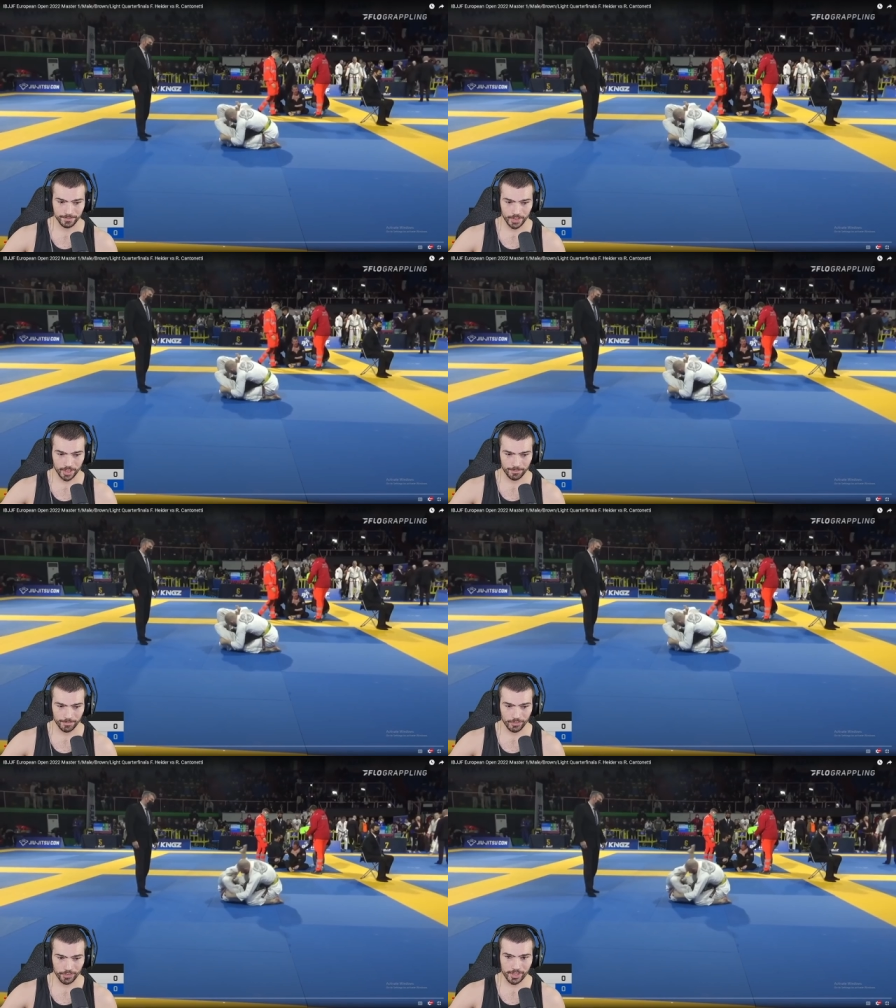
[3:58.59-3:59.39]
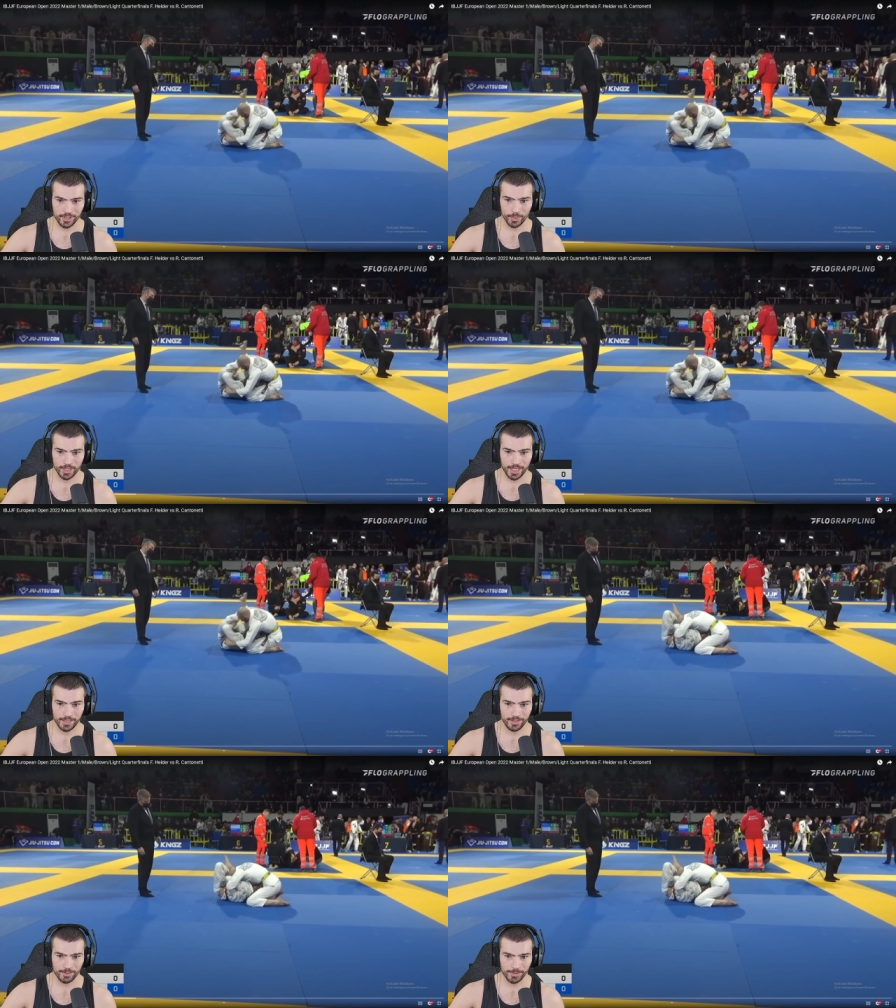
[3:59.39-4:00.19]
Um, the reason we got
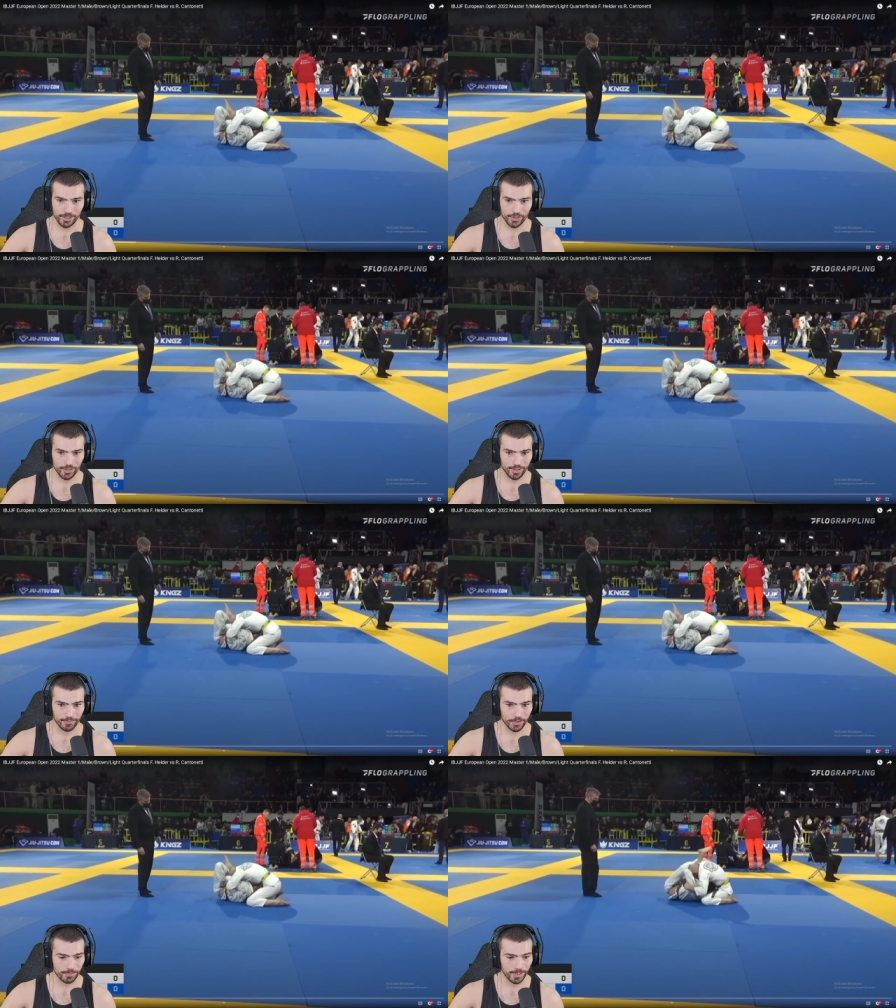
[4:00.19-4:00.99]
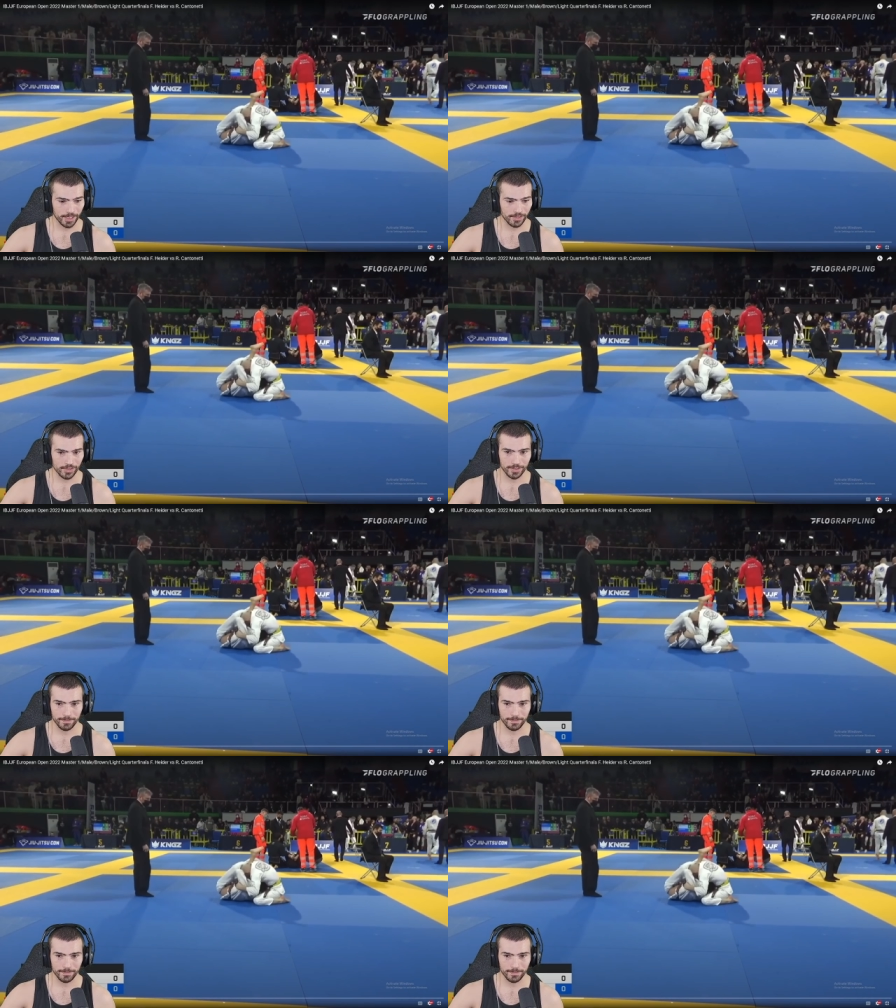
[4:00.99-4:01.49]
to this position in the first place,